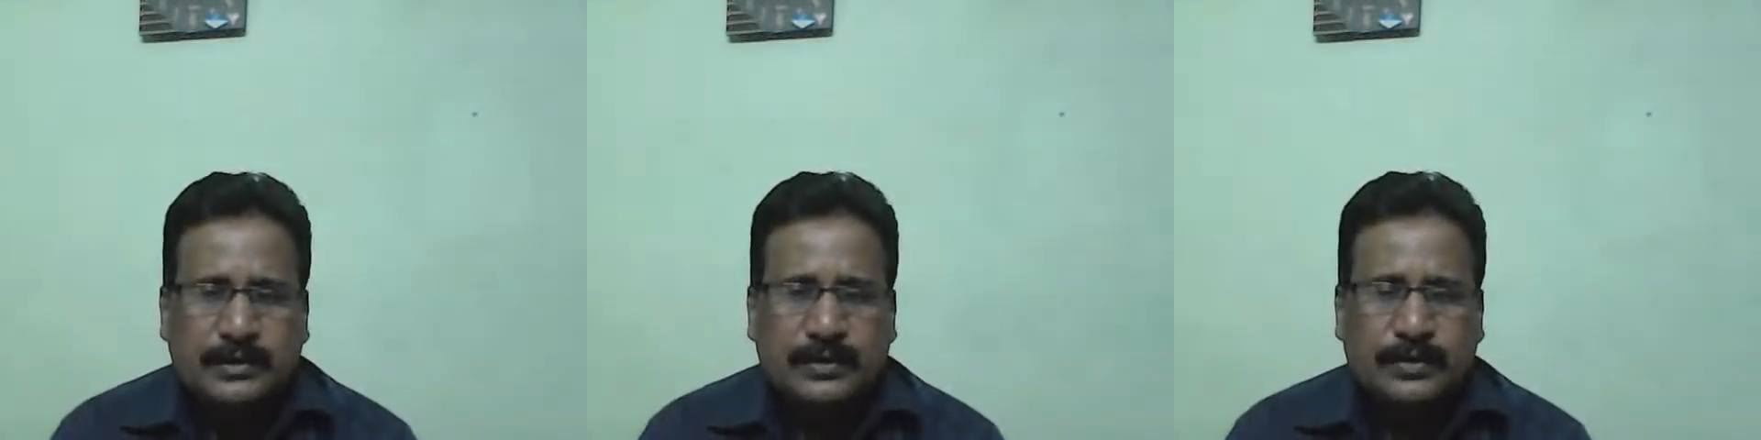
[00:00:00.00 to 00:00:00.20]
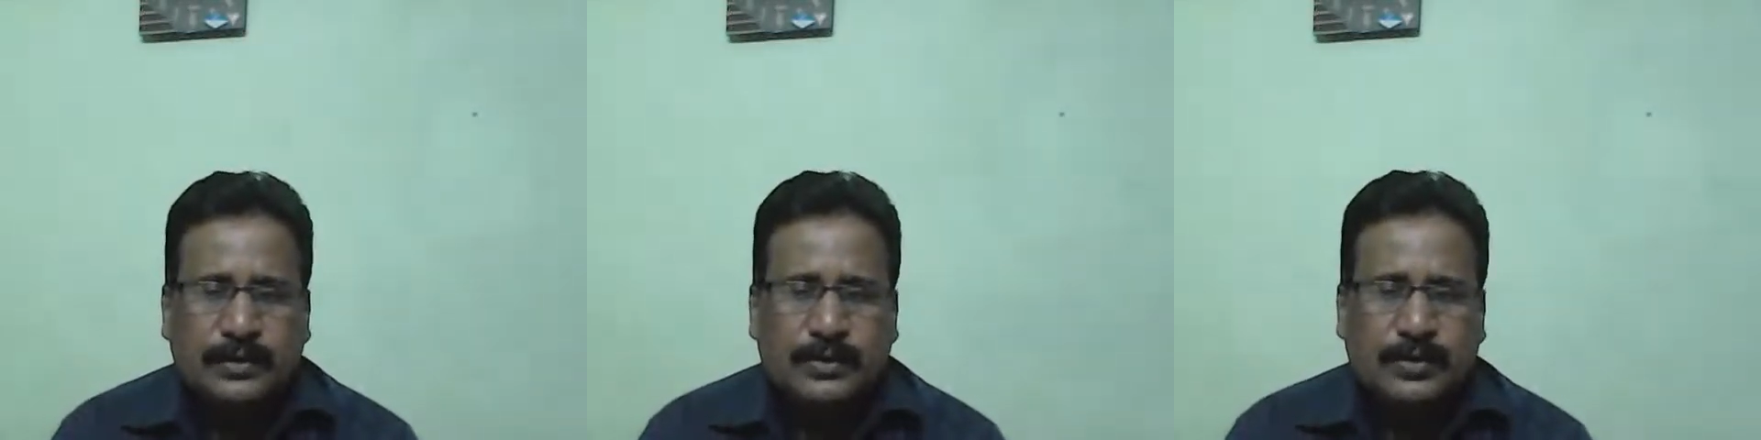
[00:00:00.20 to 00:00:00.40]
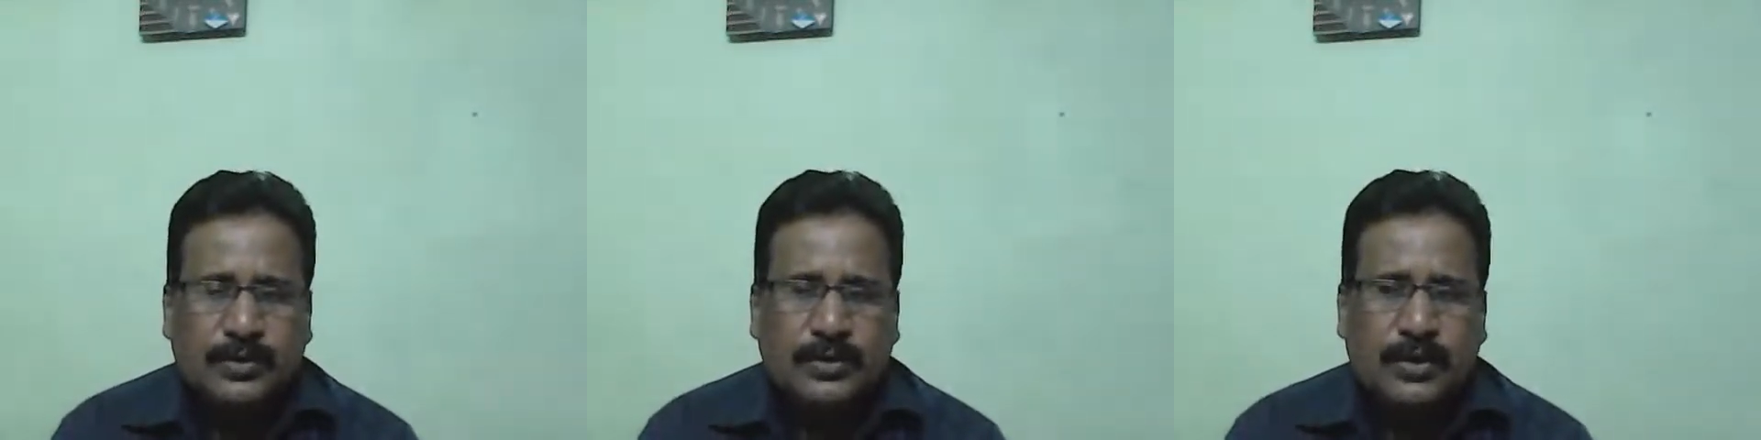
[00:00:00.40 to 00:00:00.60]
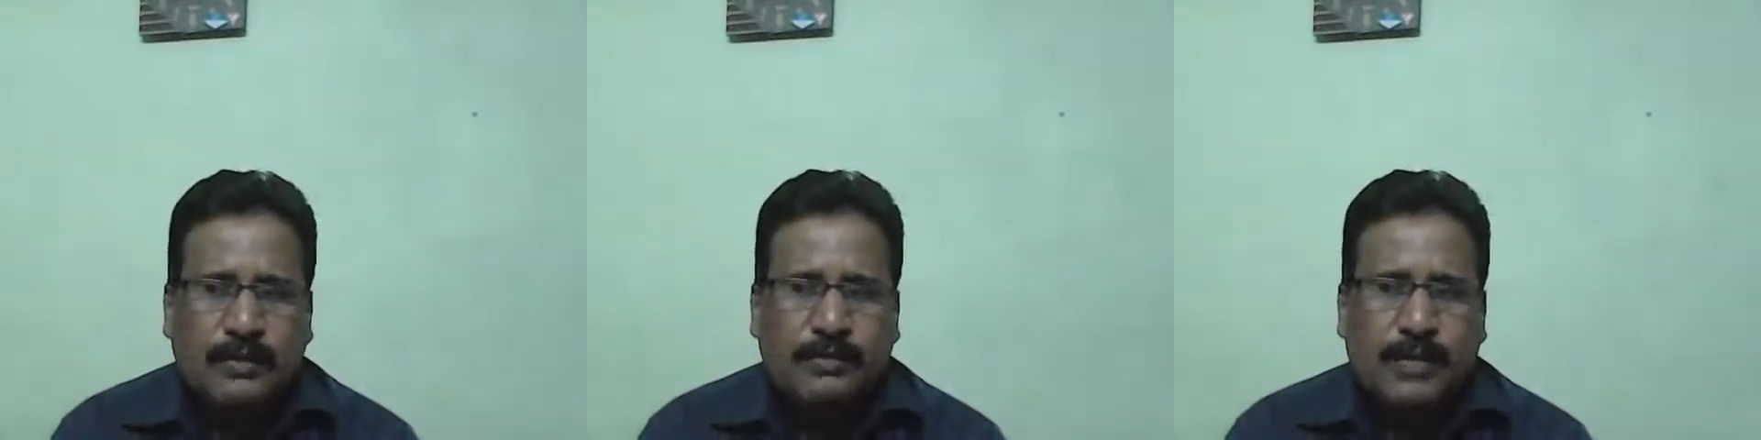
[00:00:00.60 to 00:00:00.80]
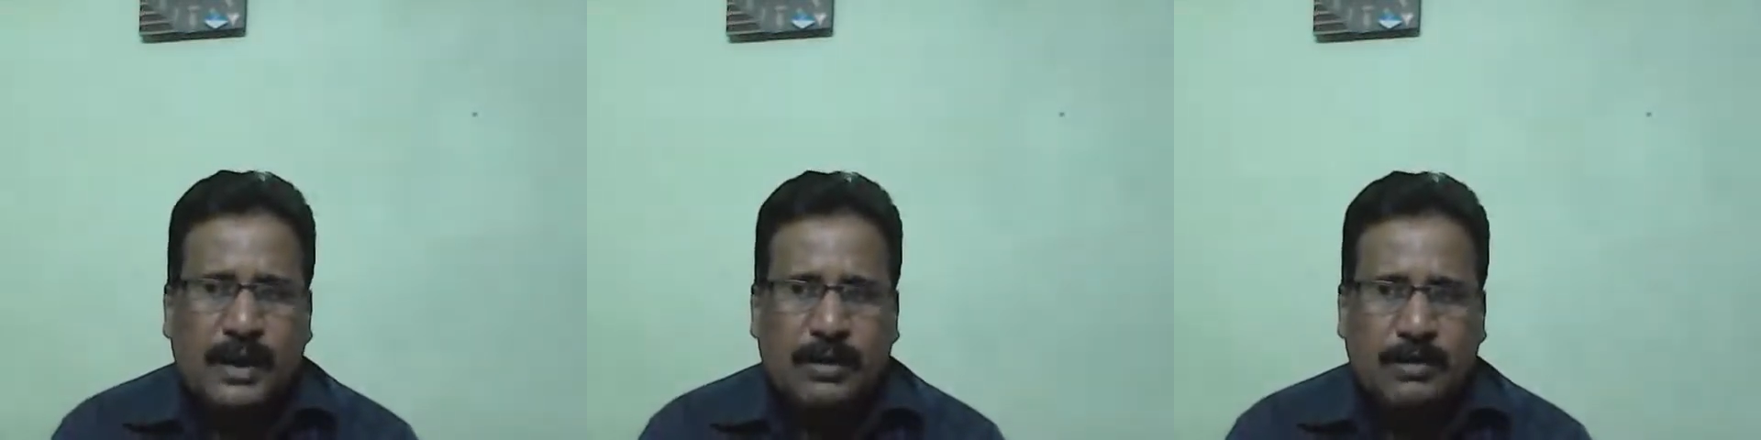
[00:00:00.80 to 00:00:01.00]
to the
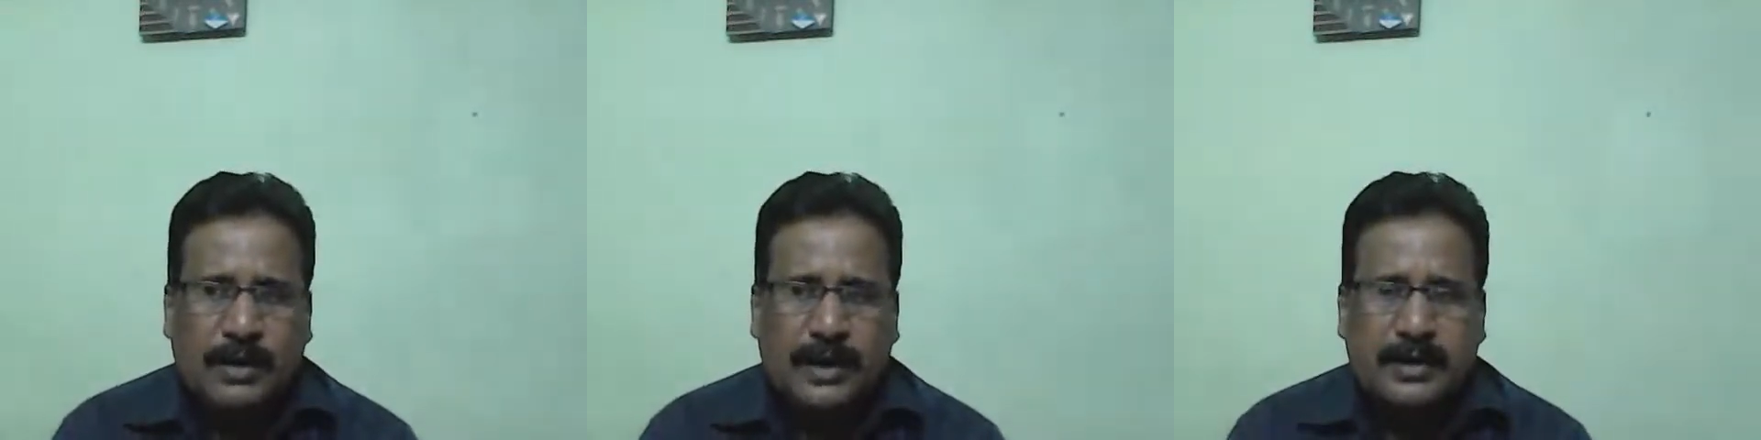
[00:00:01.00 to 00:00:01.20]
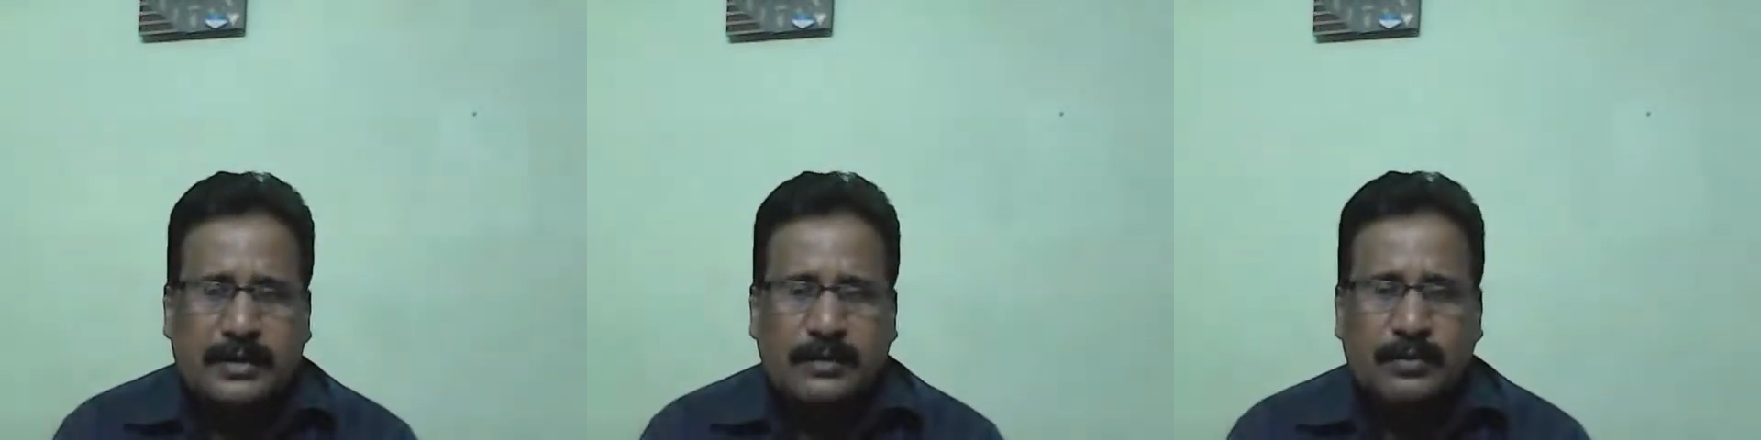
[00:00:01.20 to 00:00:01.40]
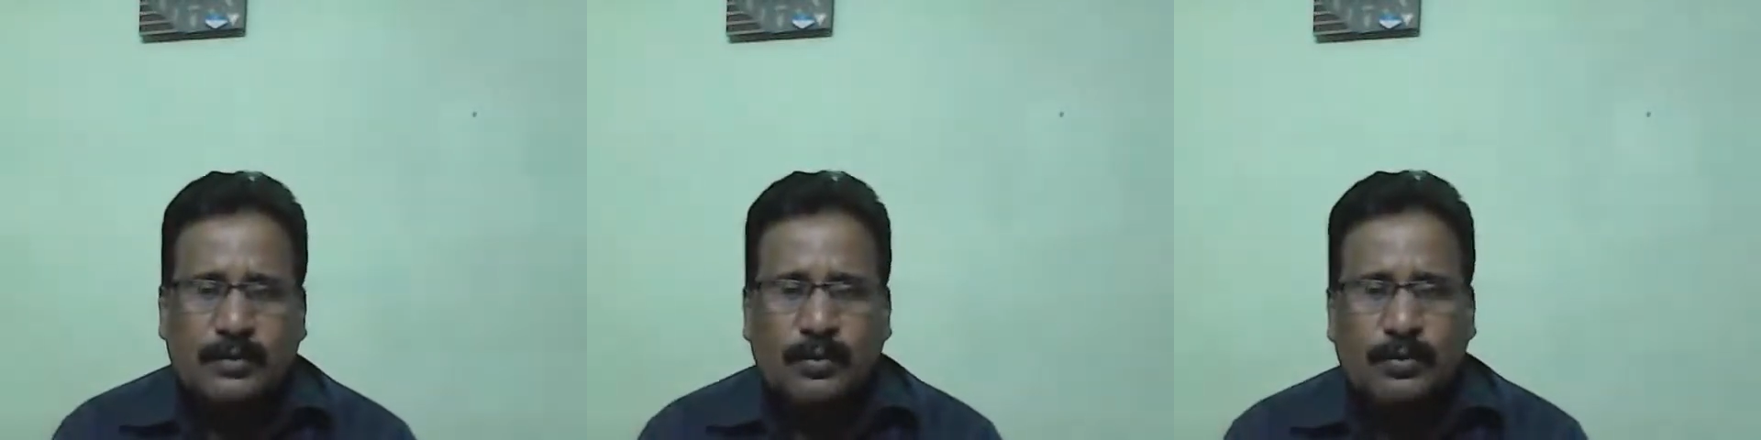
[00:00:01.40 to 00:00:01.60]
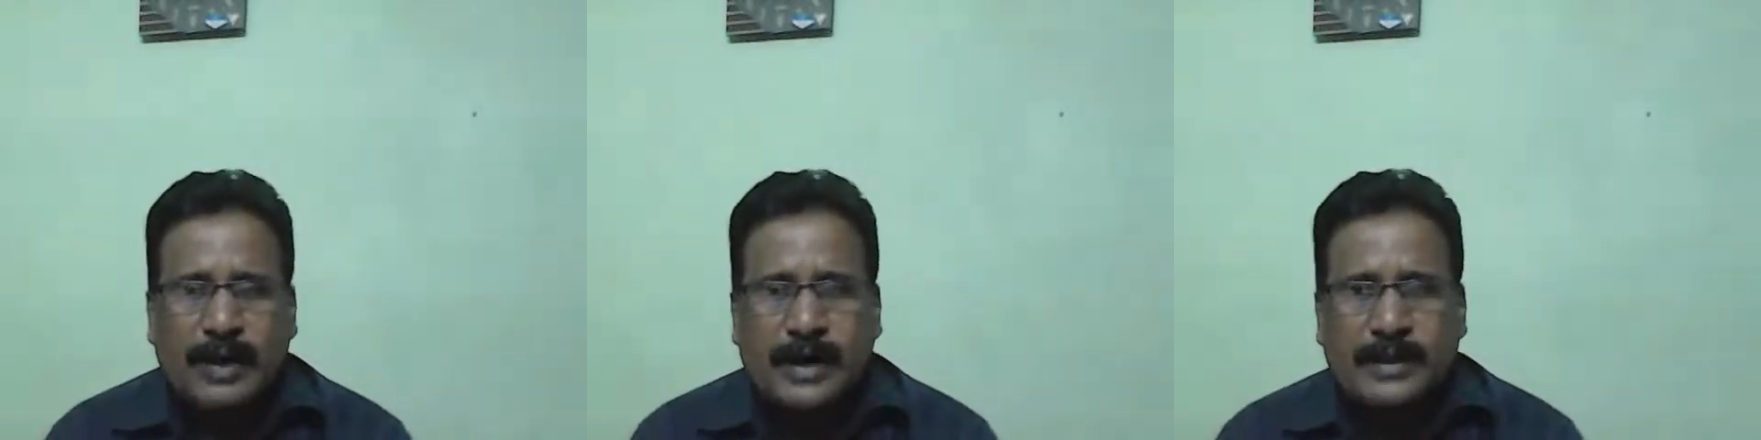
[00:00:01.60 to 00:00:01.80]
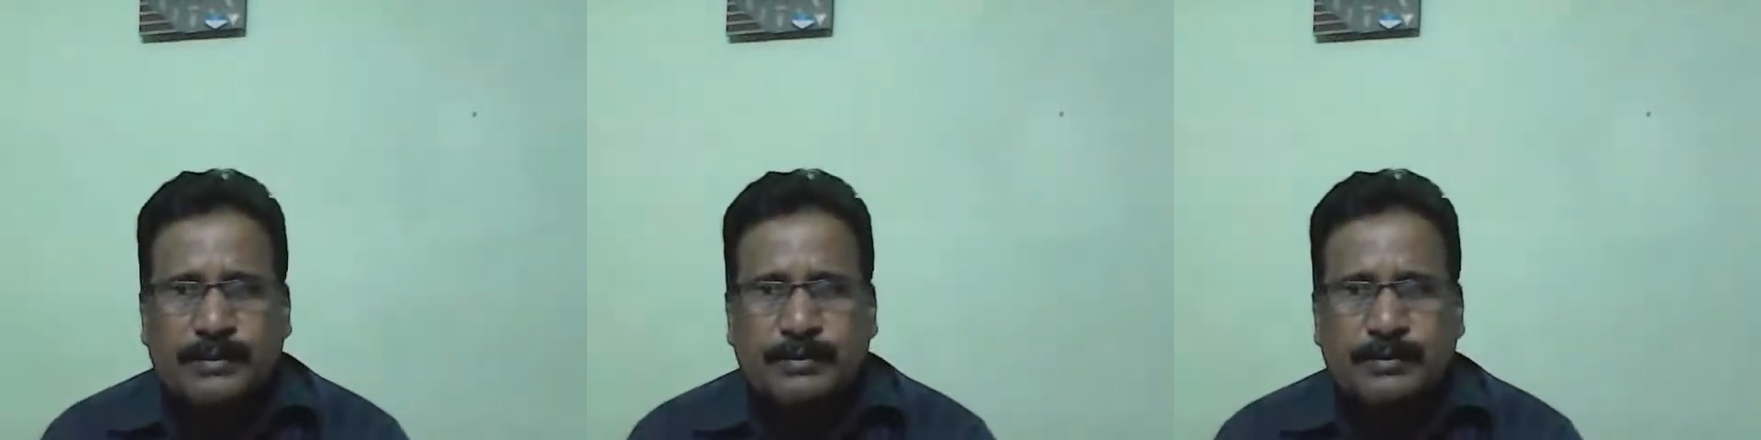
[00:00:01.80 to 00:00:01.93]
power 1